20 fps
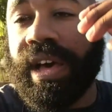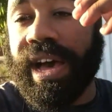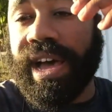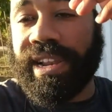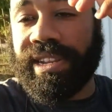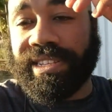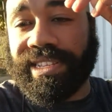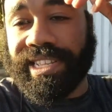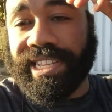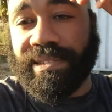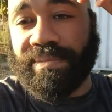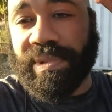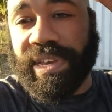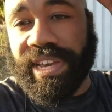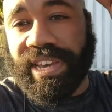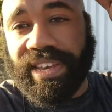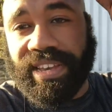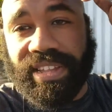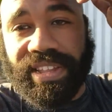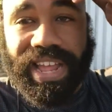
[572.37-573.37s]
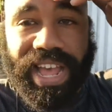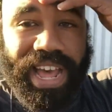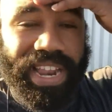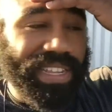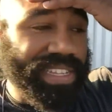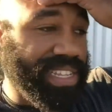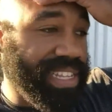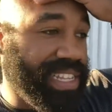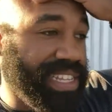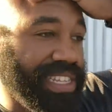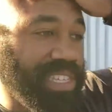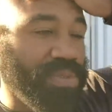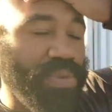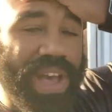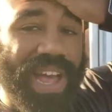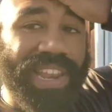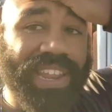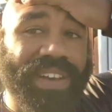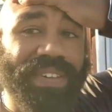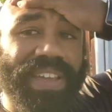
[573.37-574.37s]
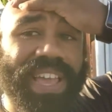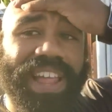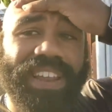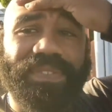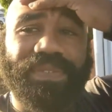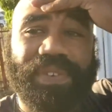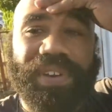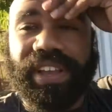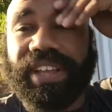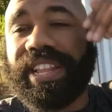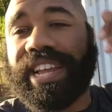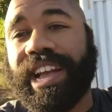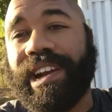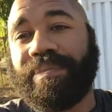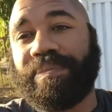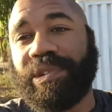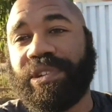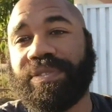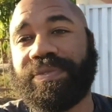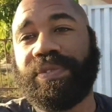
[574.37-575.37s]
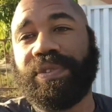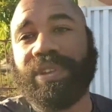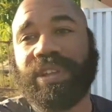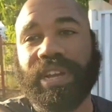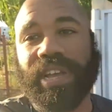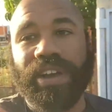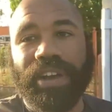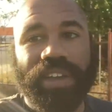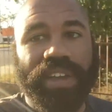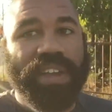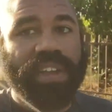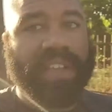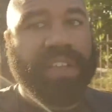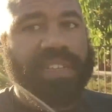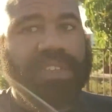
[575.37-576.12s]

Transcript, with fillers: Honestly, man. Honestly, this is why I love California. Look how beautiful it looks out here.